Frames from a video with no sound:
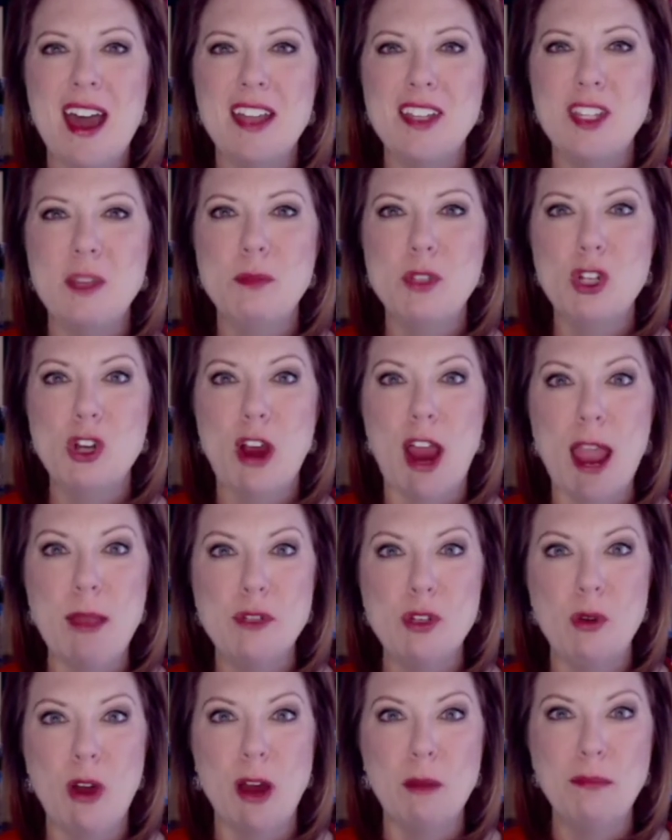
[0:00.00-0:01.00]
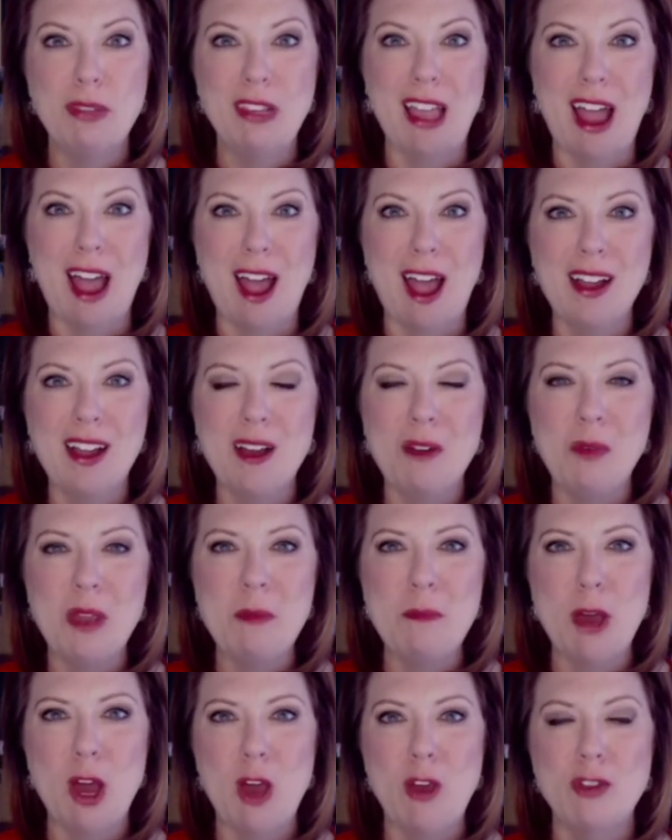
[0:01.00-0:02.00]
Subscribe to our blog. We
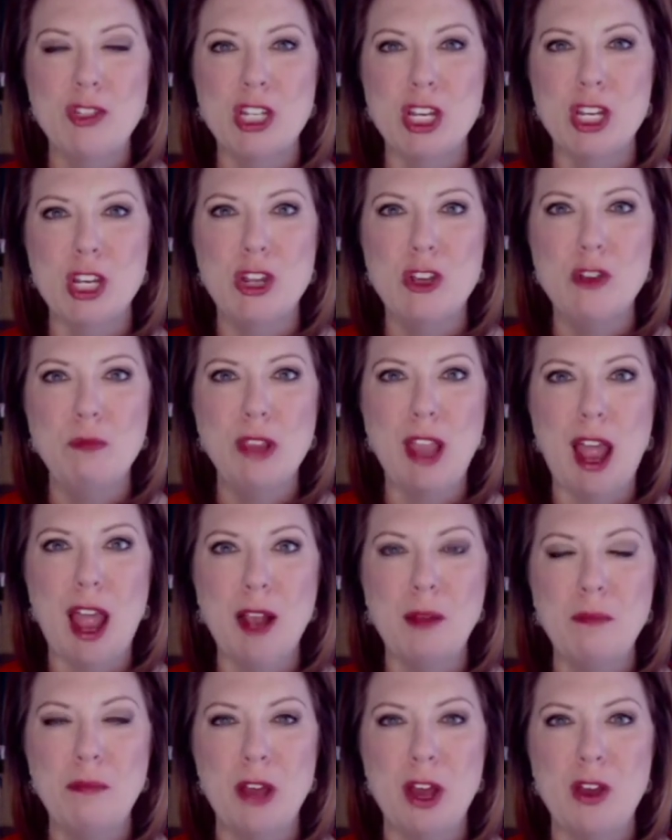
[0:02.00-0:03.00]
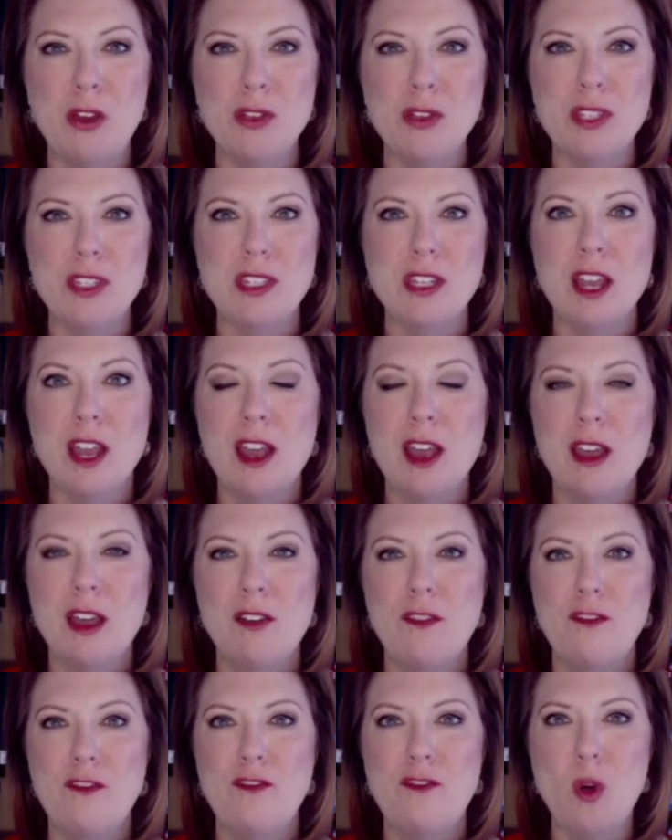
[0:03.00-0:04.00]
post new blog posts
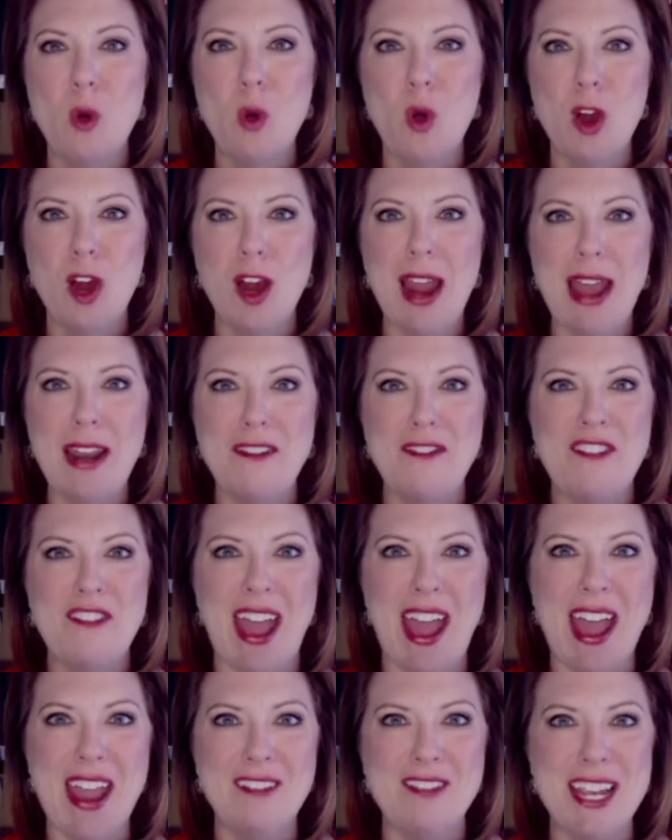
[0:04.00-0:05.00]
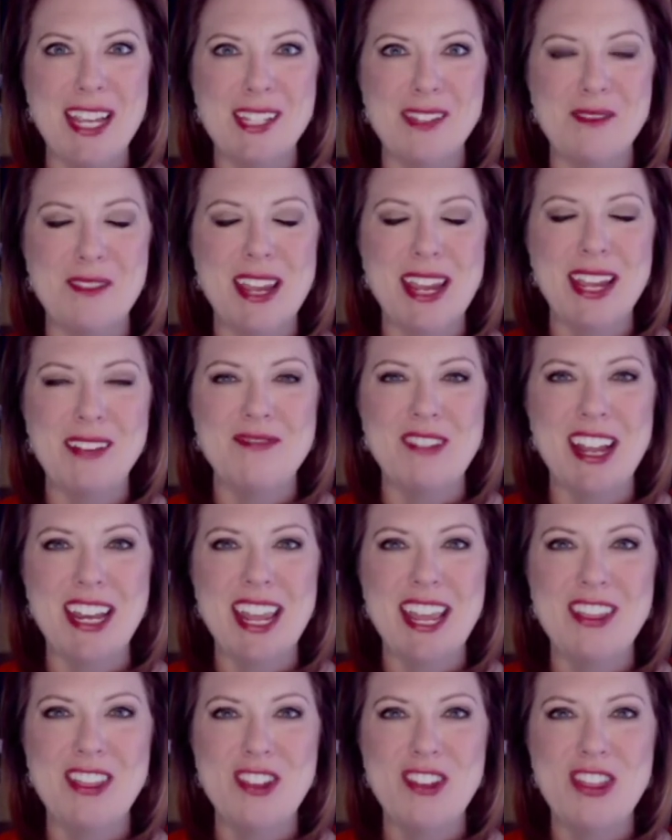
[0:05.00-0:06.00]
4 out of 5 days a week,
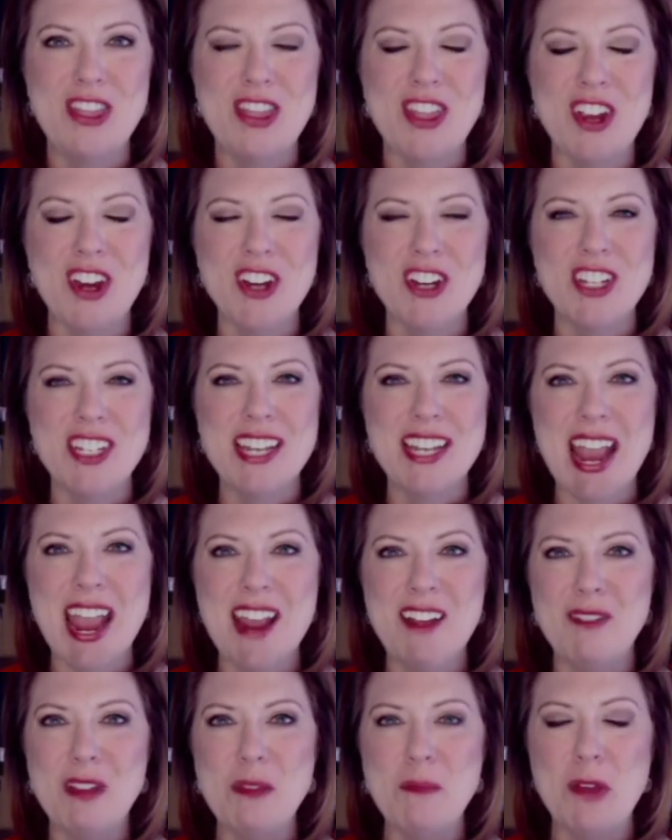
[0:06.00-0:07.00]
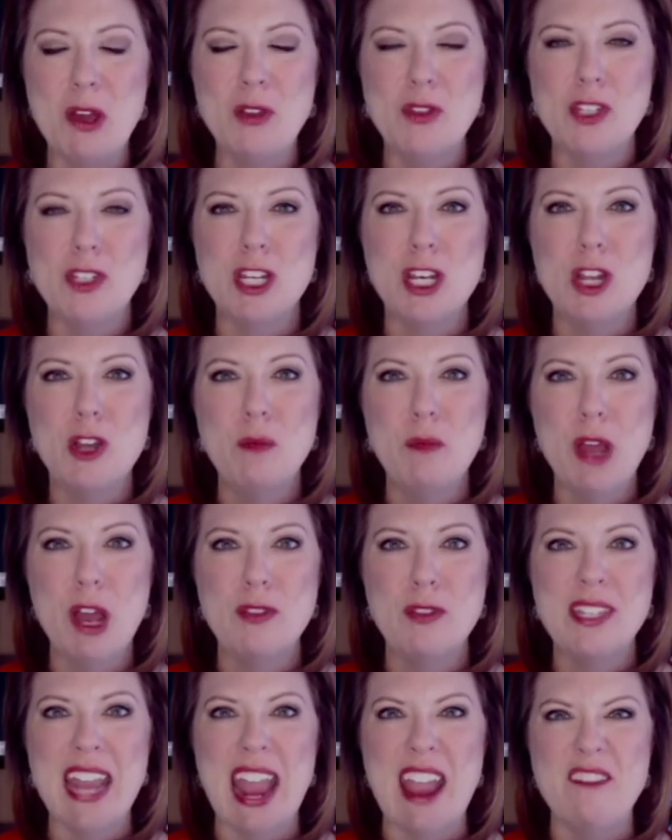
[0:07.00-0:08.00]
Monday through Thursday. We post a new
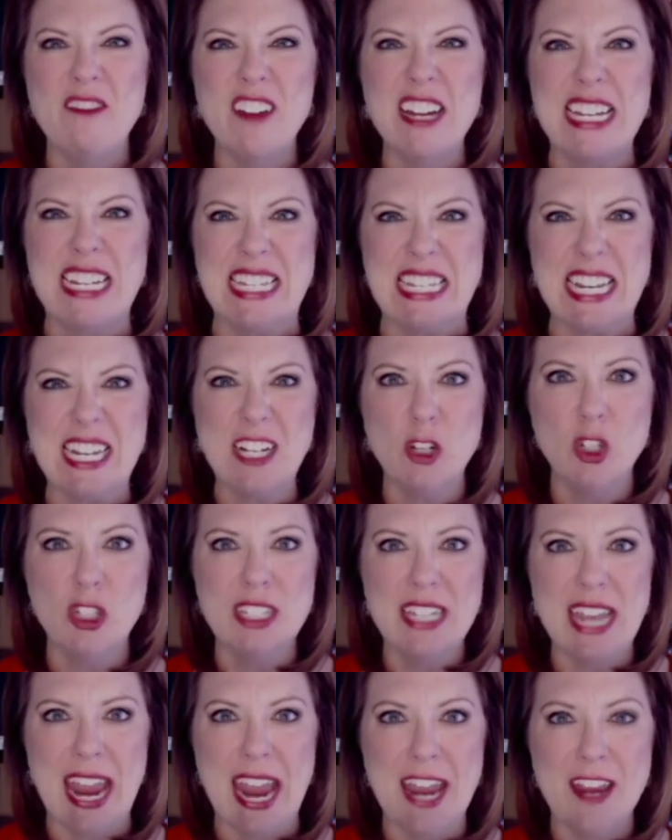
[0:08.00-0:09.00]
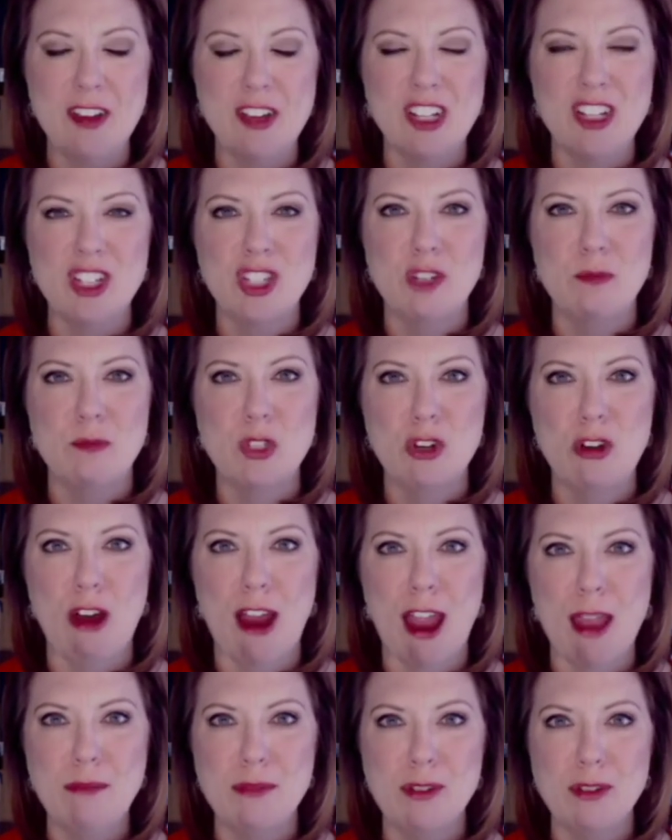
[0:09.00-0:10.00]
post every single day. You can
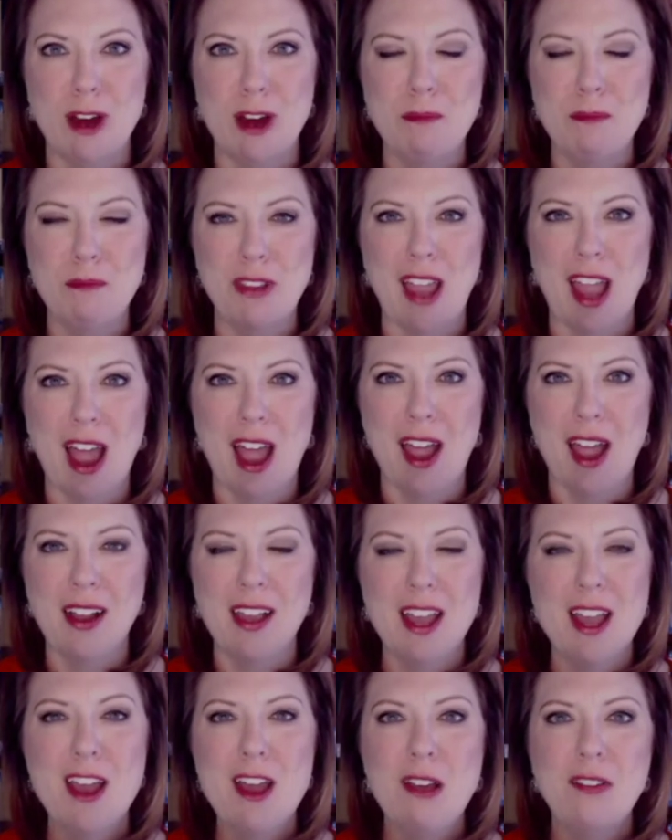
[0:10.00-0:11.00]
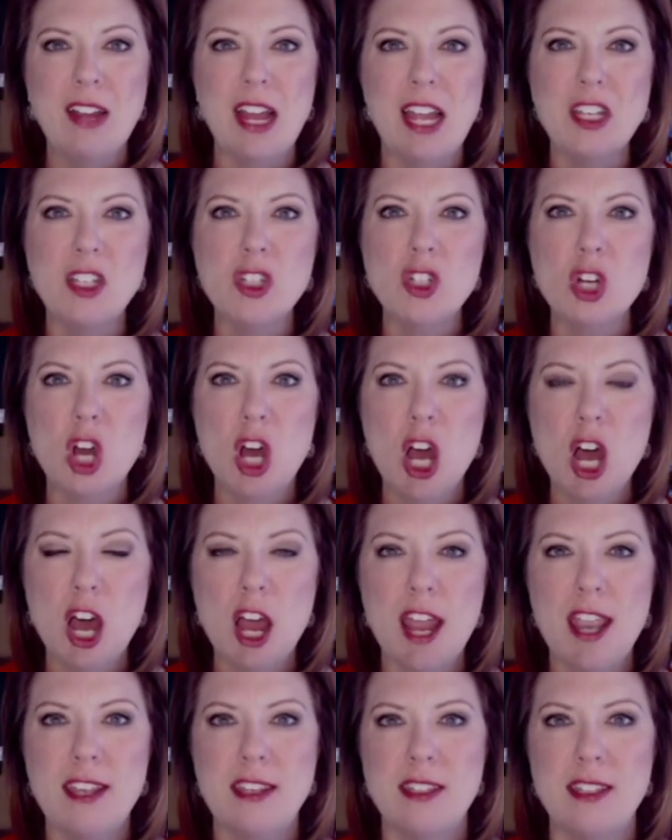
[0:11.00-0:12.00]
subscribe to our blog. We've got
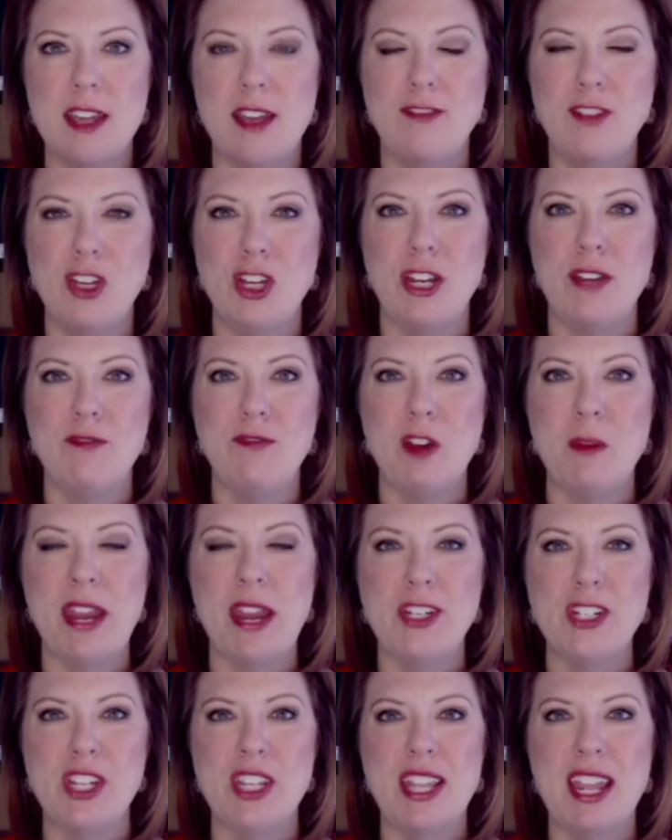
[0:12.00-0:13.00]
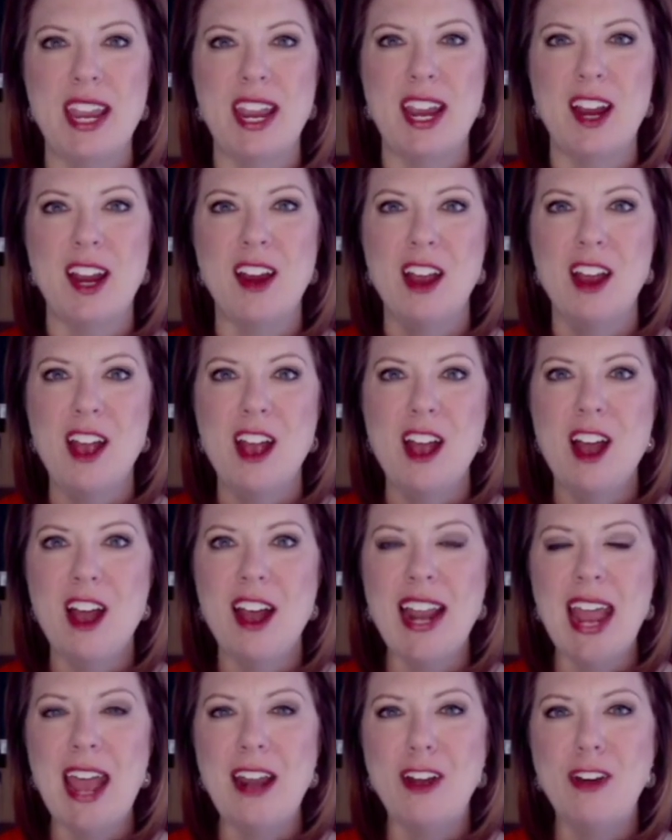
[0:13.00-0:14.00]
tons of good information there on
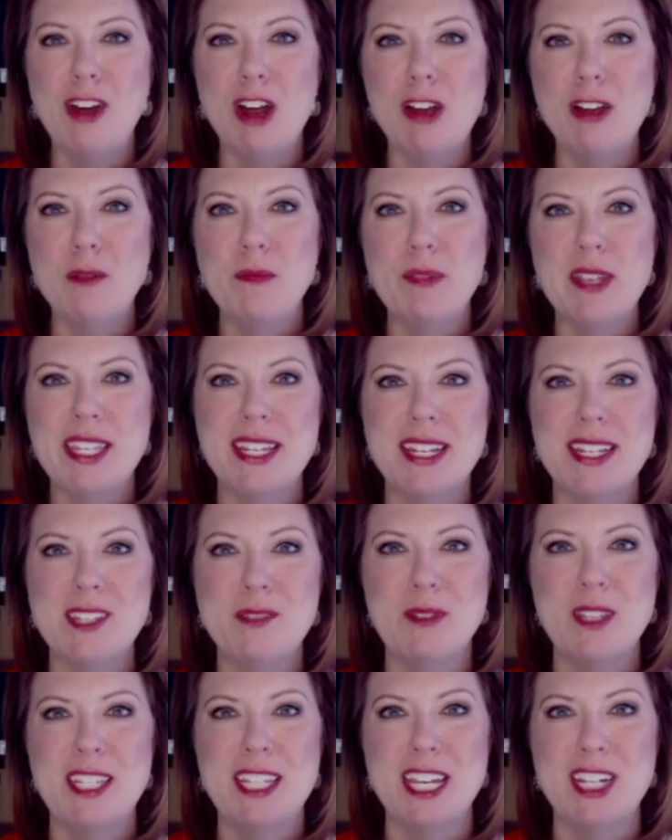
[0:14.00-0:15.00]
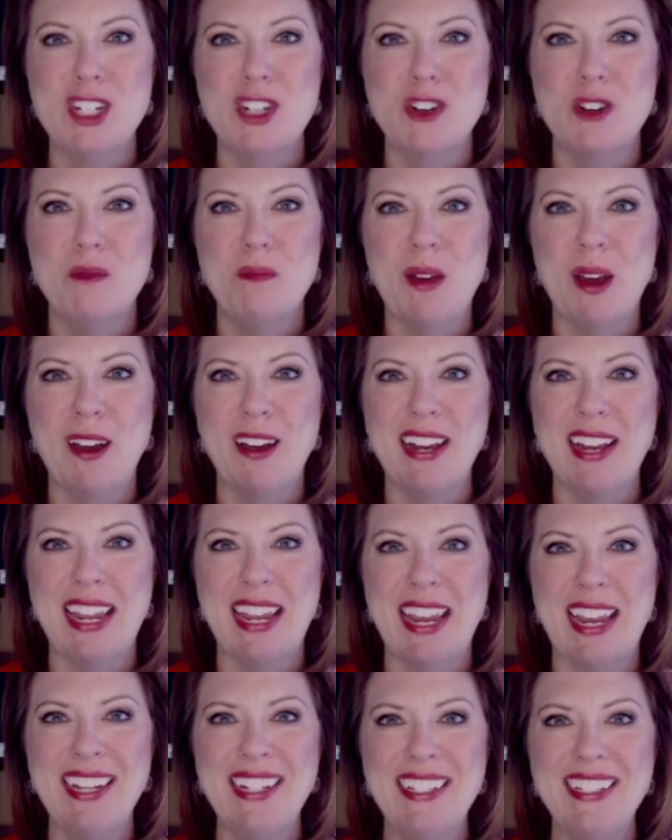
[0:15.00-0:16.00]
how to grow your business with digital
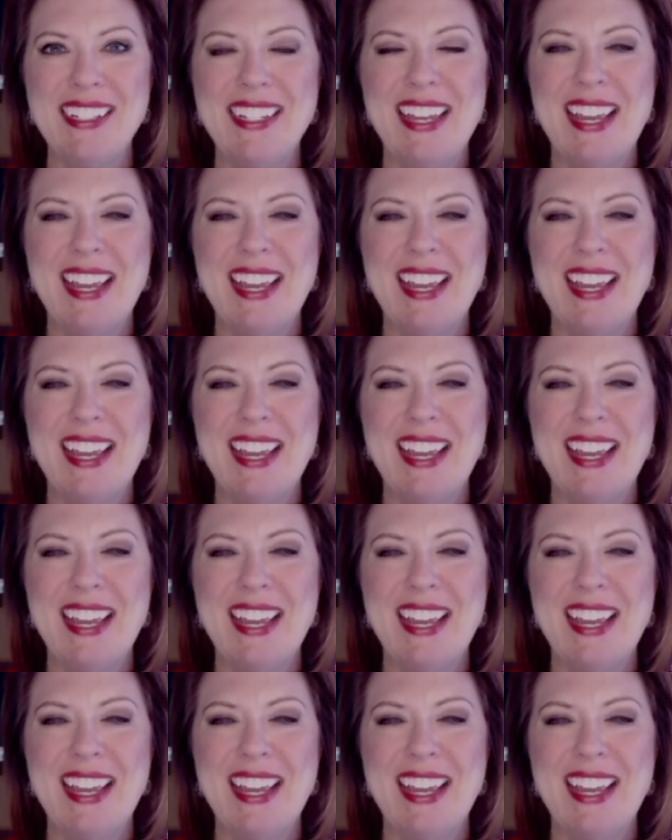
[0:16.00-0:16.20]
marketing.